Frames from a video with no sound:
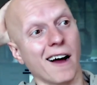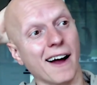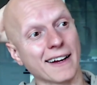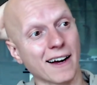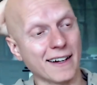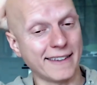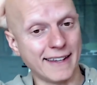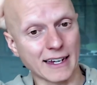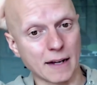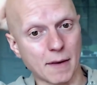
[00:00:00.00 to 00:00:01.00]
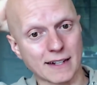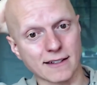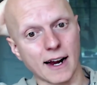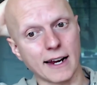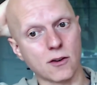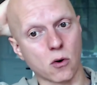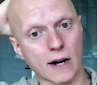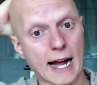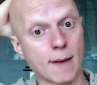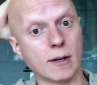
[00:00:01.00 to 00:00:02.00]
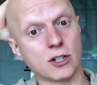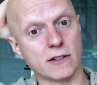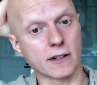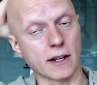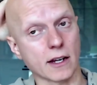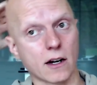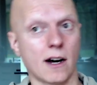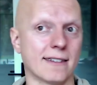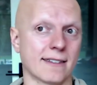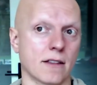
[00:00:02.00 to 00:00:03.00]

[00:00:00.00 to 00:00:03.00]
I got a ding in my side door. How much is it going to cost?